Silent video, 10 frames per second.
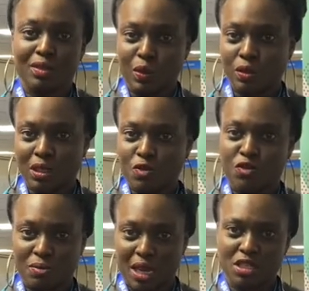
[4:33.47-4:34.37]

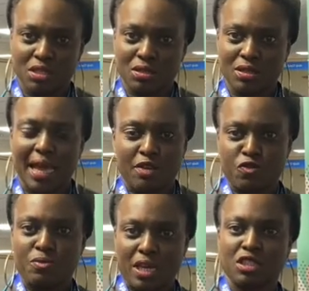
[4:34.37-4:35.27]
That
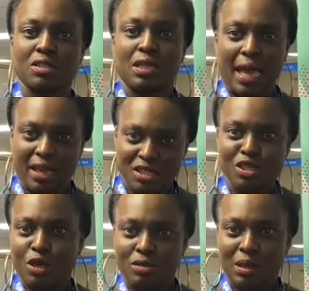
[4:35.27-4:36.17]
information,
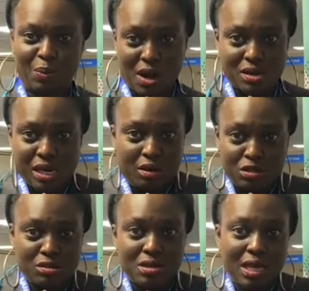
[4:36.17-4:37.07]
SEOs apparently
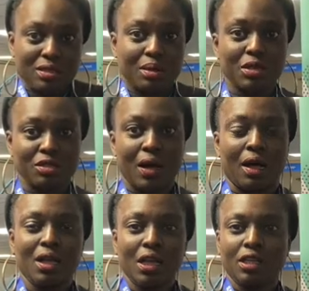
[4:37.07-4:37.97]
also need them as well.